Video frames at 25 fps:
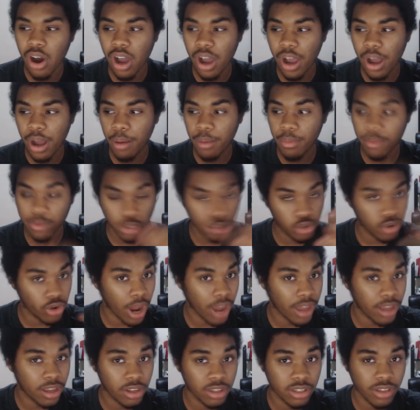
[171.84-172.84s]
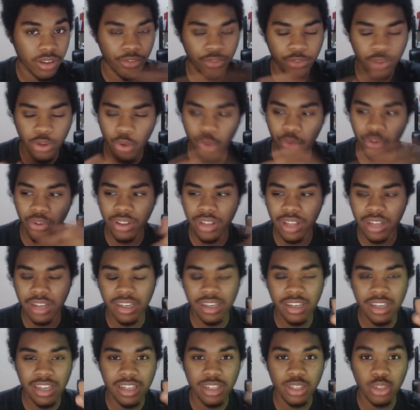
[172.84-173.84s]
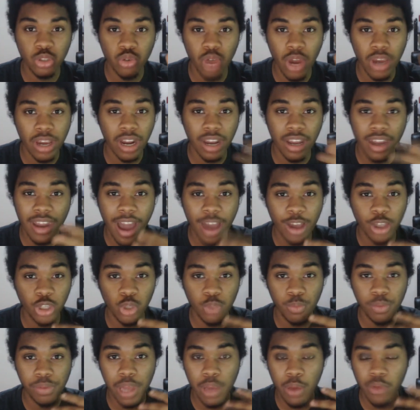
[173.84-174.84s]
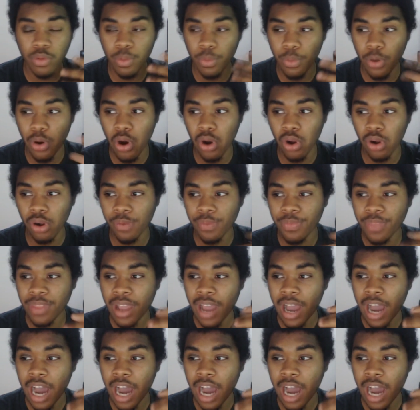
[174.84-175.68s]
a striker, because I do think that they need a striker that can actually play with the ball.